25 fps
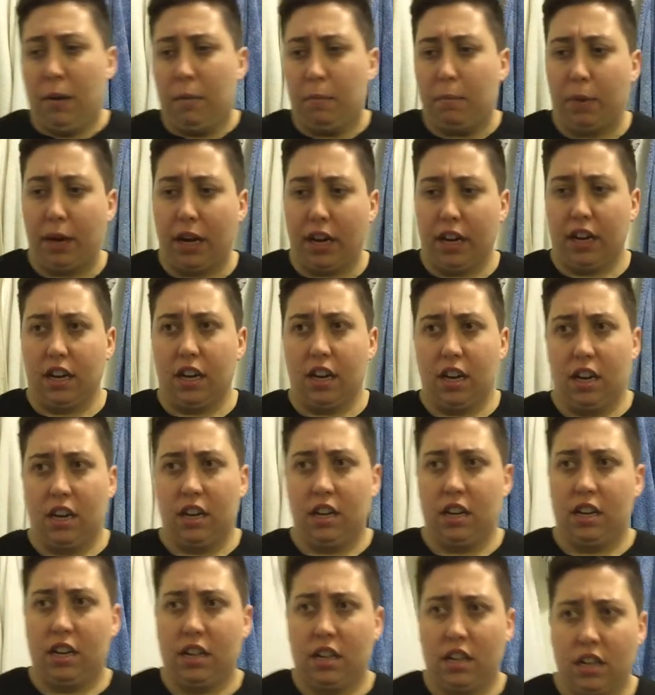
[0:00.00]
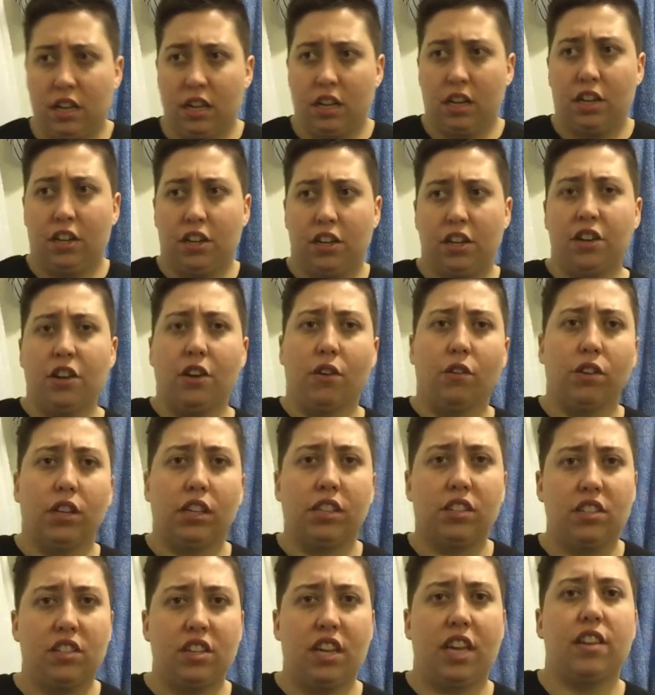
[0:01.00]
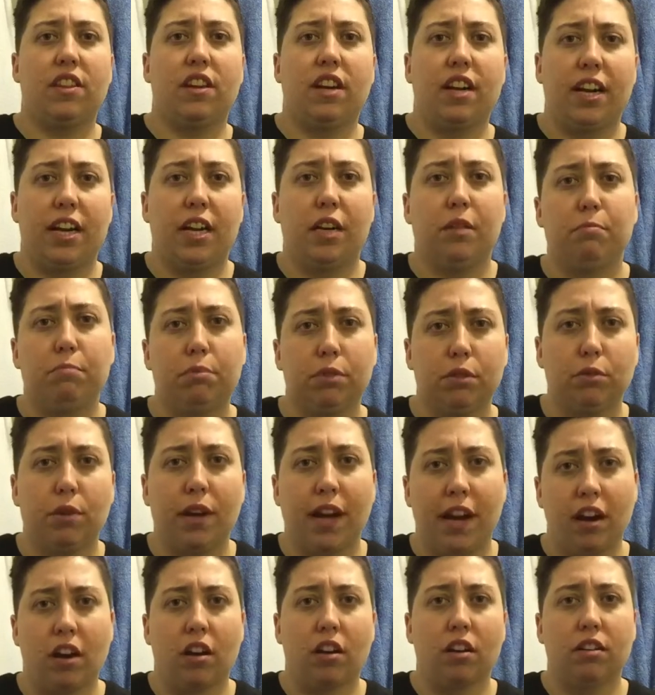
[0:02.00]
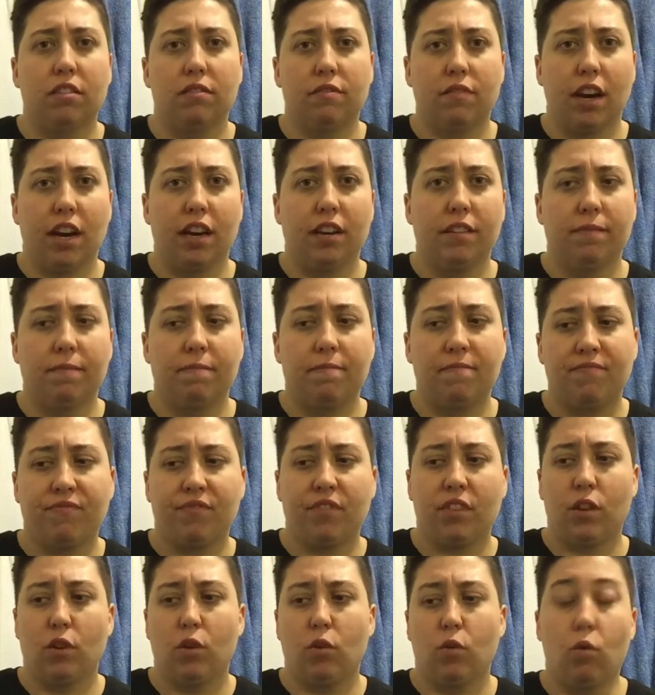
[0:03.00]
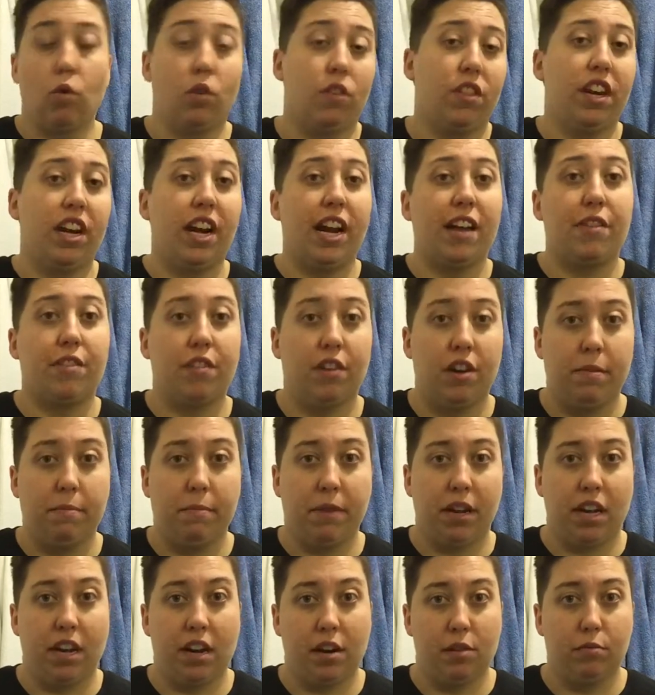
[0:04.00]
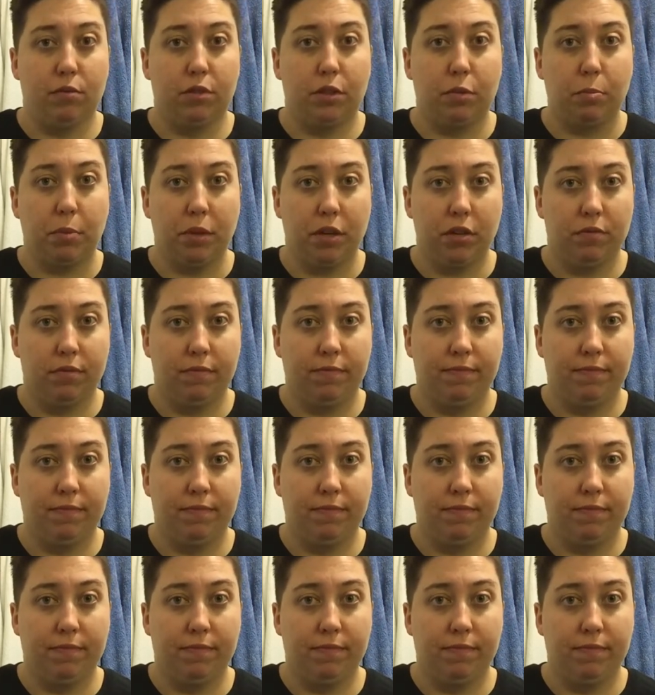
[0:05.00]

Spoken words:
But, let's say that I had blue hair, right? Or that I thought my hair was blue.